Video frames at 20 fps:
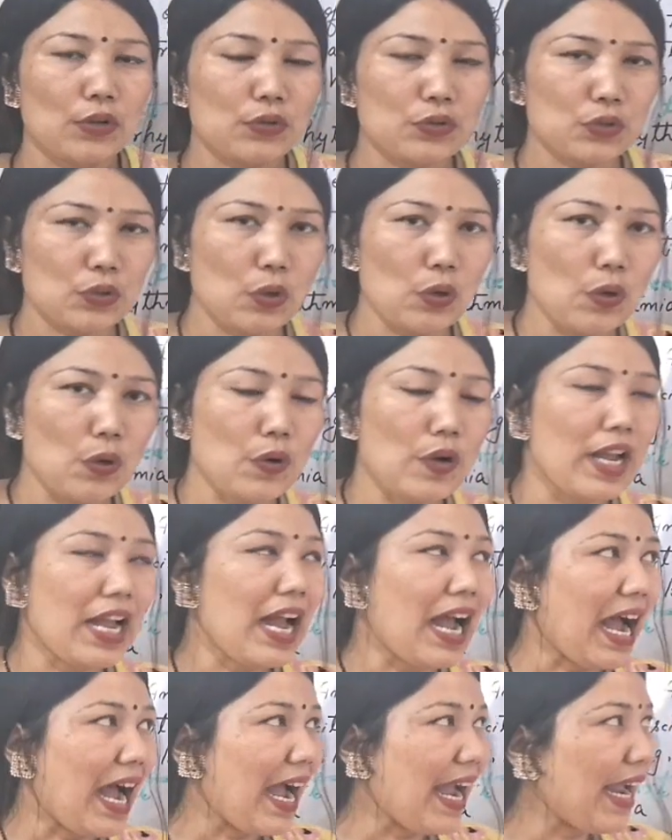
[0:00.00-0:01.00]
So
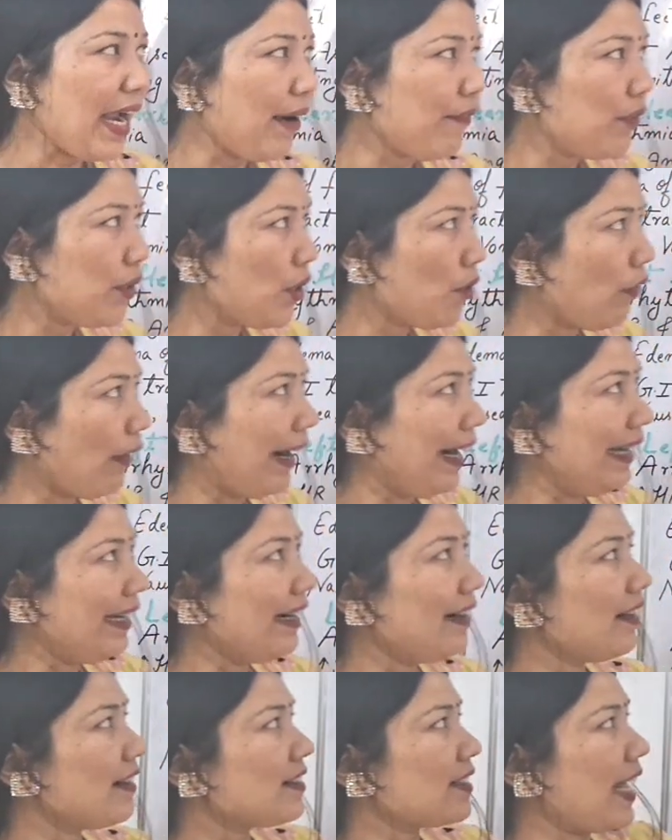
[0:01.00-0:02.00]
I have
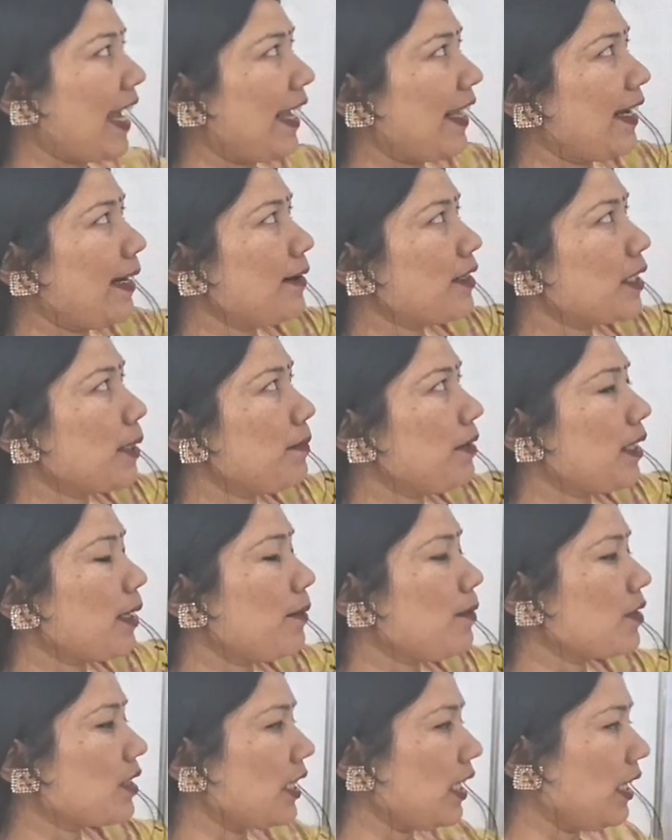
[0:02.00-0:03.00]
divided the sign and
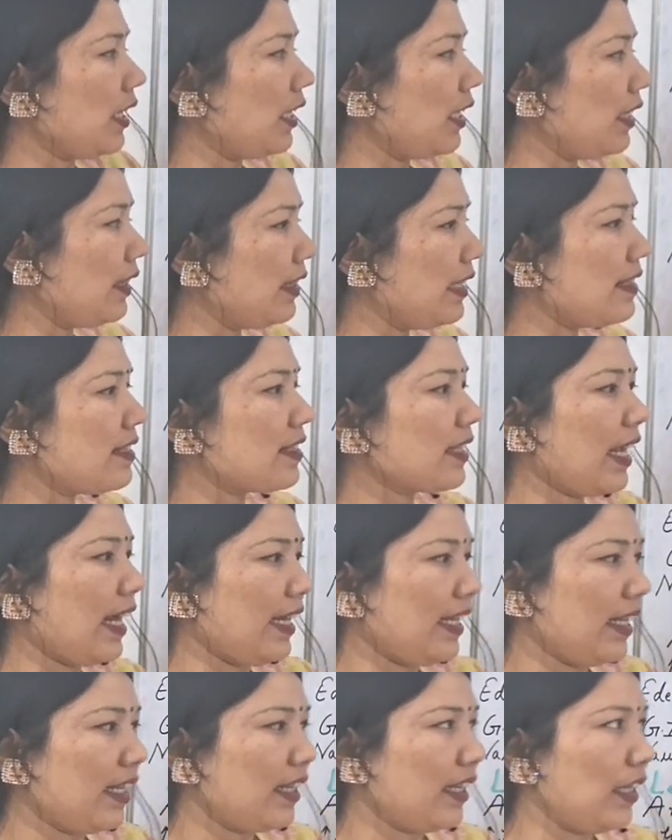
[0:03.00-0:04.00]
symptoms in this
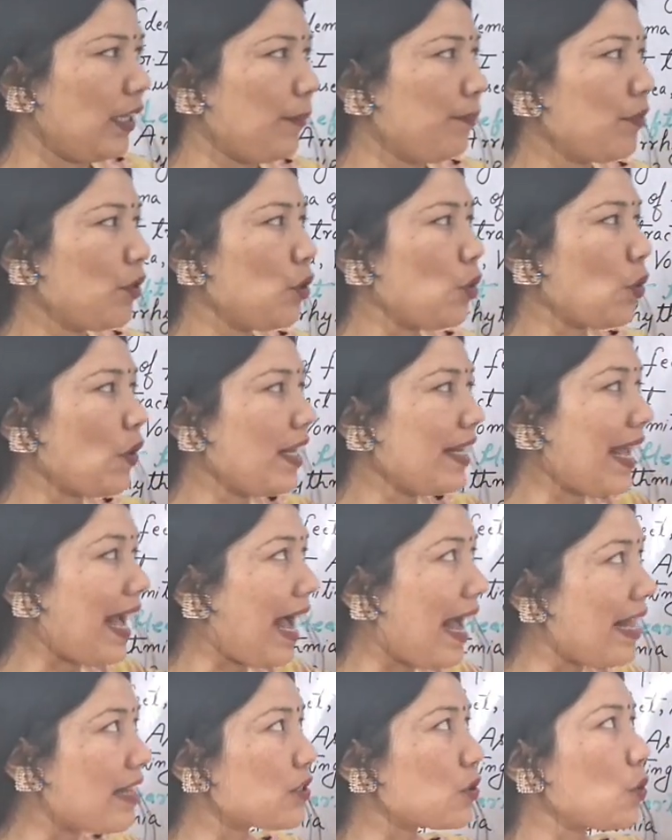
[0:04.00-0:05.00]
category. You can
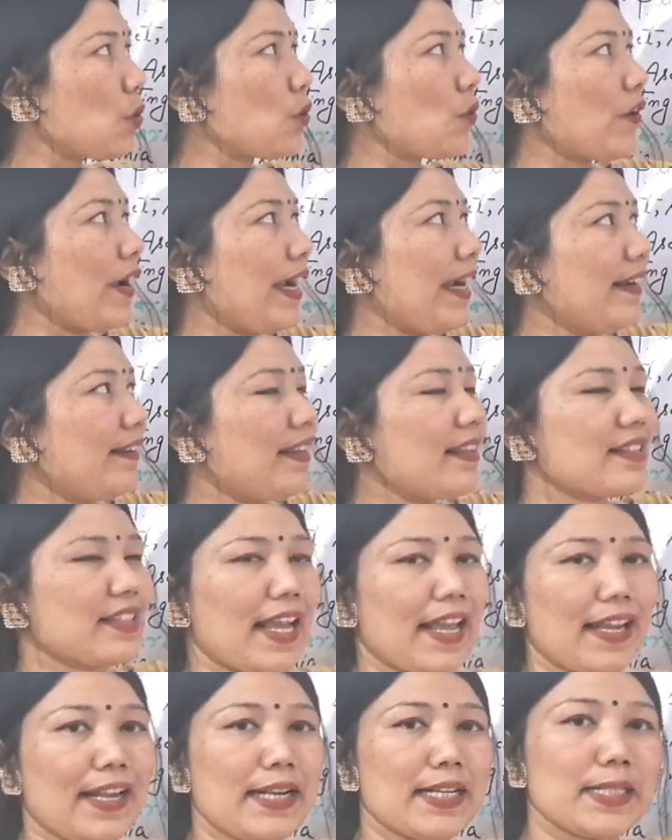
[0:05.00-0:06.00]
also write the
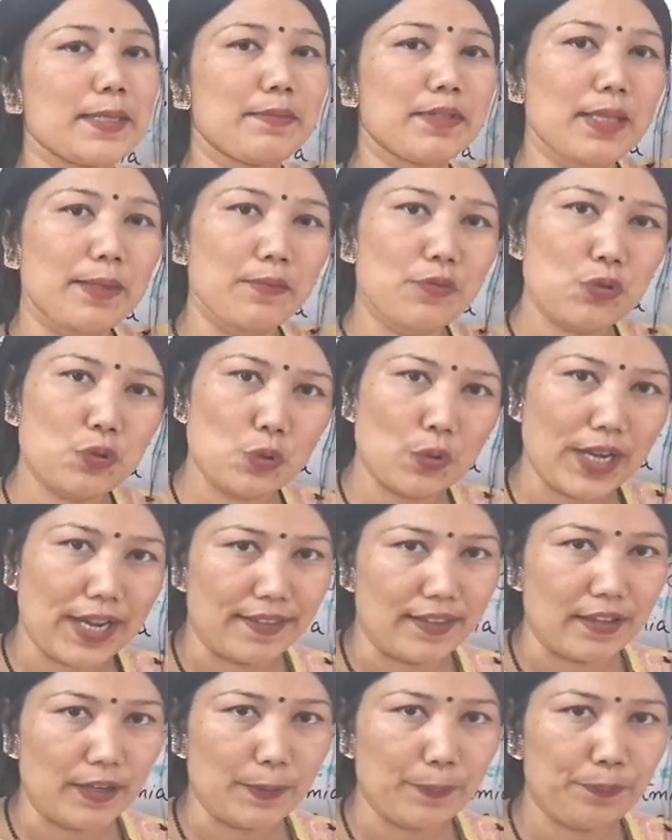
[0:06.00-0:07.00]
sign and symptoms
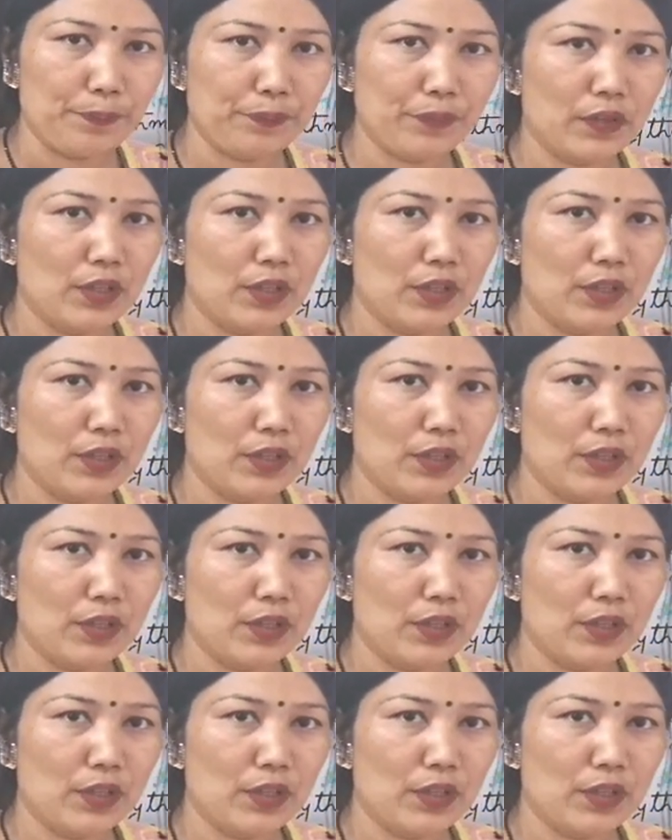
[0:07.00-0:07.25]
together.